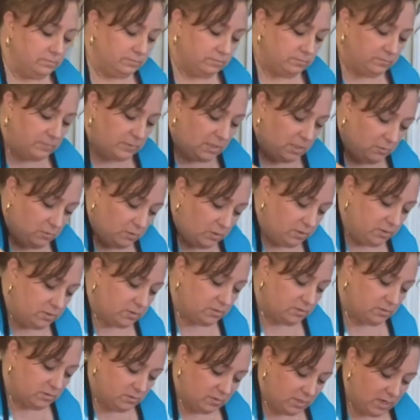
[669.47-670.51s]
That one.
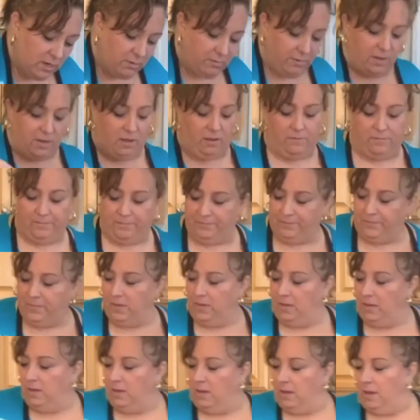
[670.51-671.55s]
There we go.
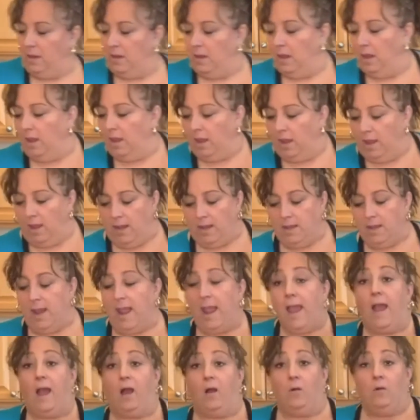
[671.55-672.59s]
And
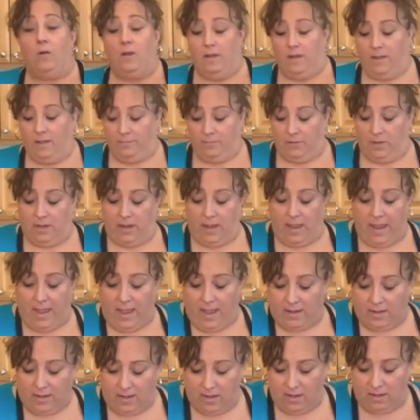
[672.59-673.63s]
now I'm going to
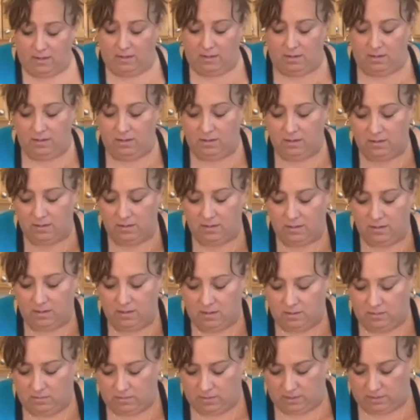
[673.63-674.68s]
add in,
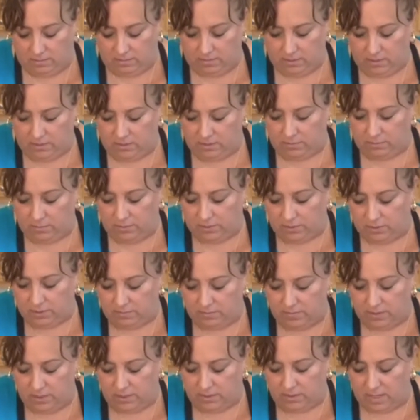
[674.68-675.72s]
well, let's pull some
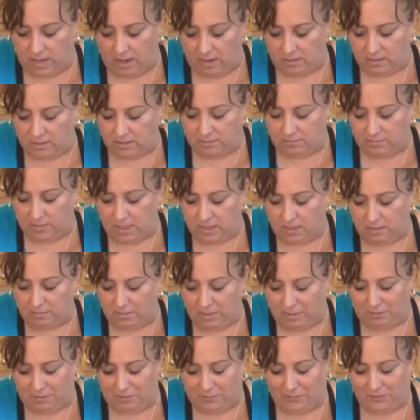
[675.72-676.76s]
of these out because I'm not going
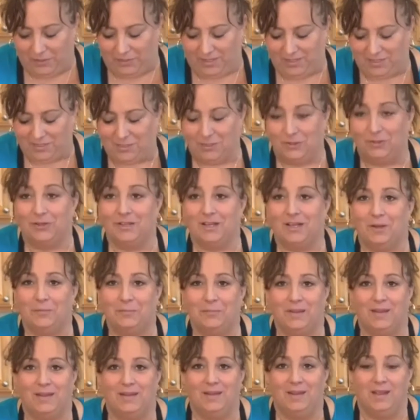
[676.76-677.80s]
to be able to put this whole cup
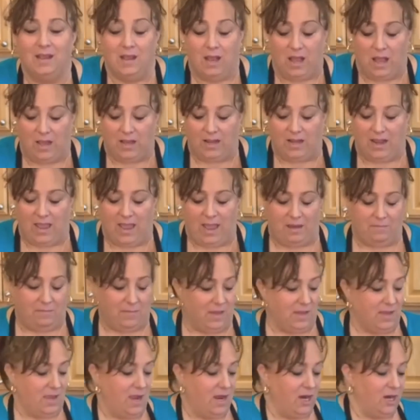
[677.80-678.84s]
in. I'm going to add
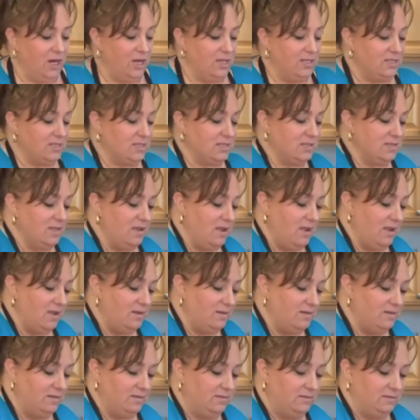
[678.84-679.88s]
my carrots.
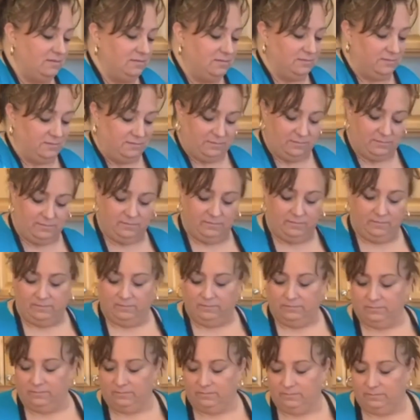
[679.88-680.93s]
And
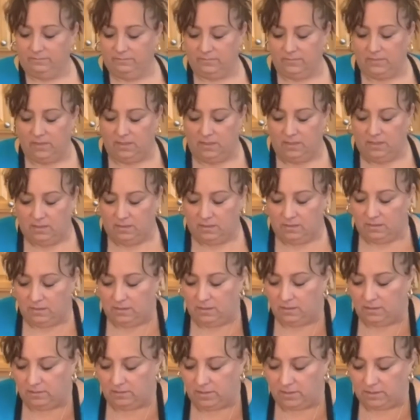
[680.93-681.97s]

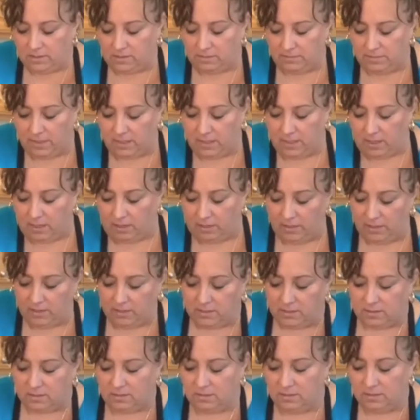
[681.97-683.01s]
the rest of my carrots.